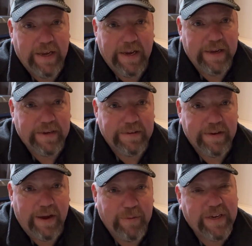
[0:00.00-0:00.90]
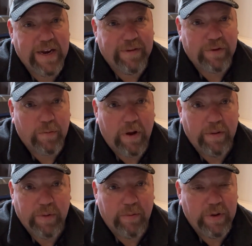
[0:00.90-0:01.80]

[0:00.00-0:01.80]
and we didn't have to run, but